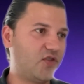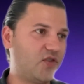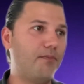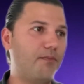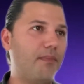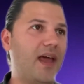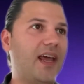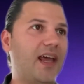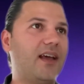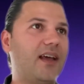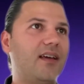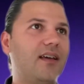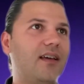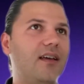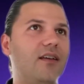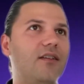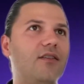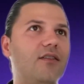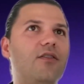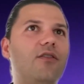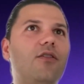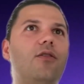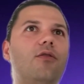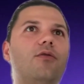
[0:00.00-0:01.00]
to make
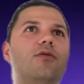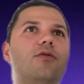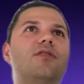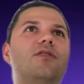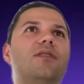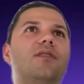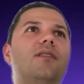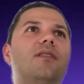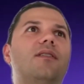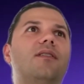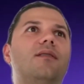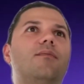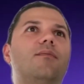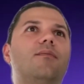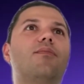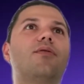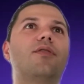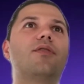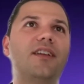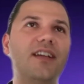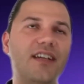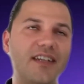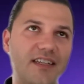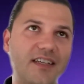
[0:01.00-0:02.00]
those
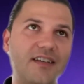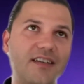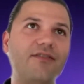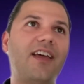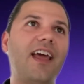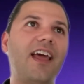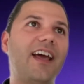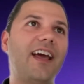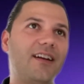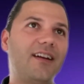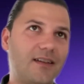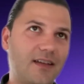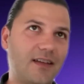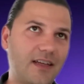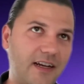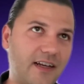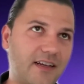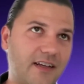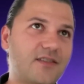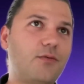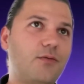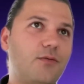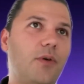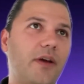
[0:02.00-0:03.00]
predictive
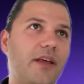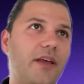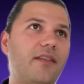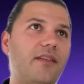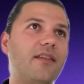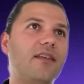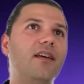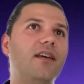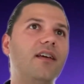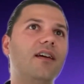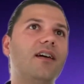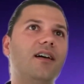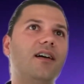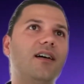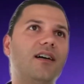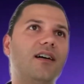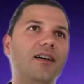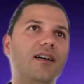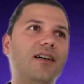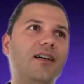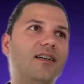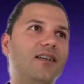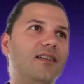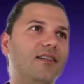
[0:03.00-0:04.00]
analytics with
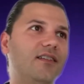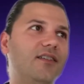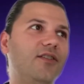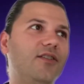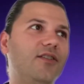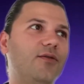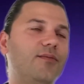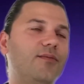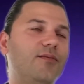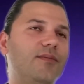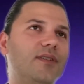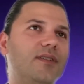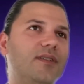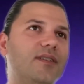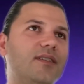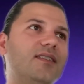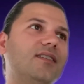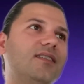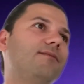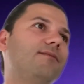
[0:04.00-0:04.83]
uh, you know